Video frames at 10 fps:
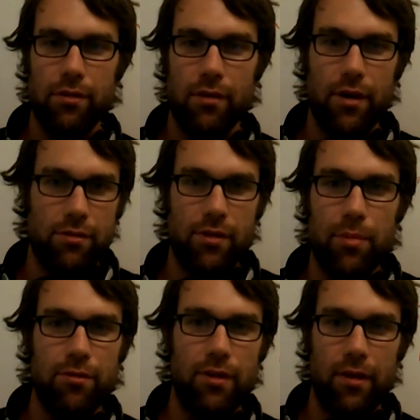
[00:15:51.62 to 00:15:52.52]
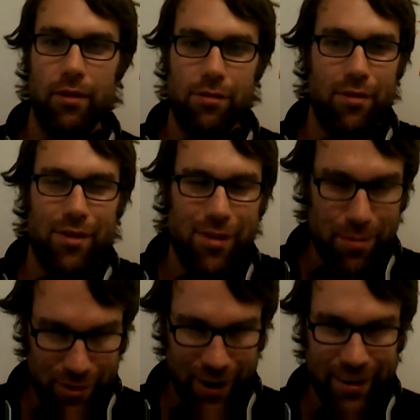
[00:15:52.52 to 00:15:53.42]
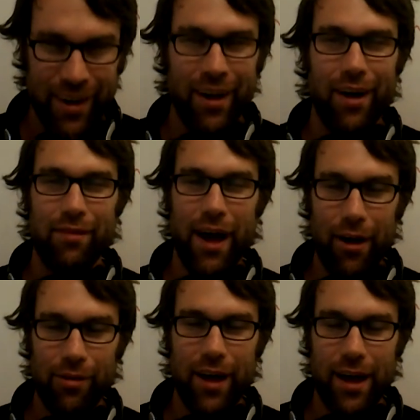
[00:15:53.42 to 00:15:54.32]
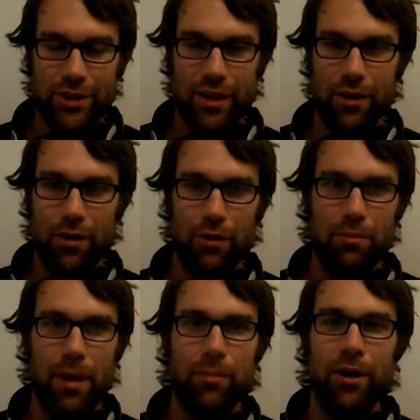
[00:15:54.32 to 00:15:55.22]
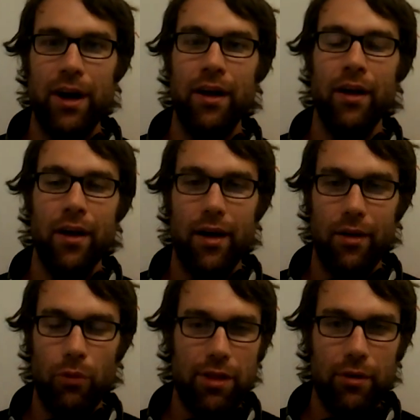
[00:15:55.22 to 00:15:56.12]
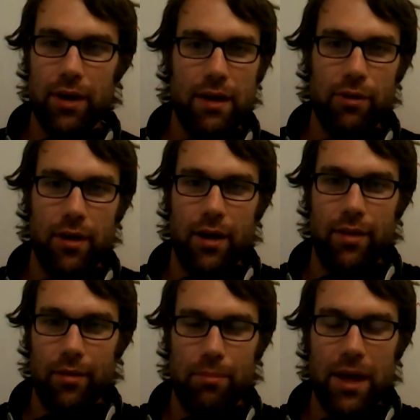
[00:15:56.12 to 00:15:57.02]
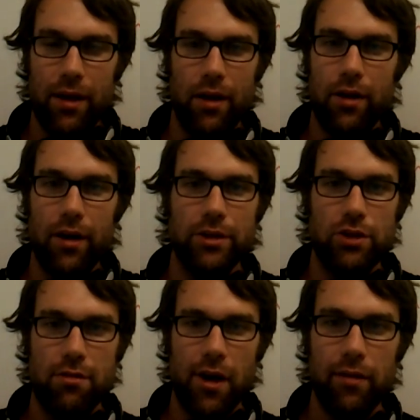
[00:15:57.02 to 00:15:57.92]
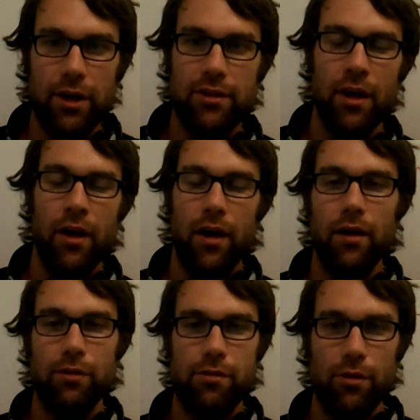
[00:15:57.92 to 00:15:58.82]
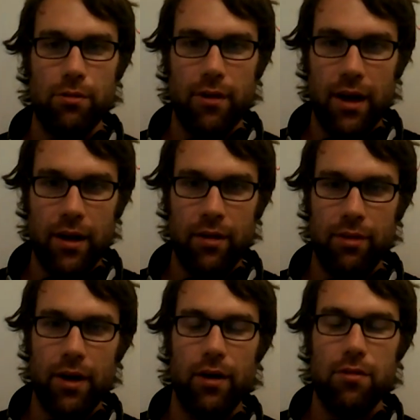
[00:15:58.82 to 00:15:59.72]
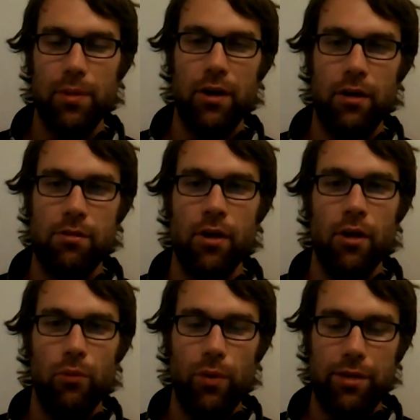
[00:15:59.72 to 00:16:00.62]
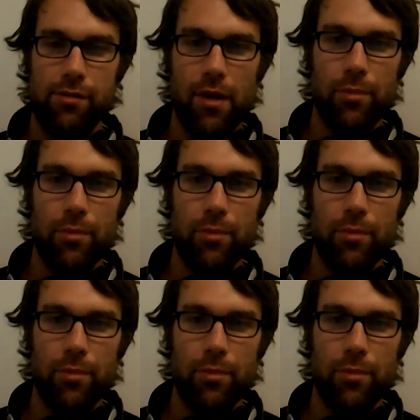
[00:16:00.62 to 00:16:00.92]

uh, substrate, substrate of how they actually encode memory uh, without even uh, being conscious of it, of associating their experience with some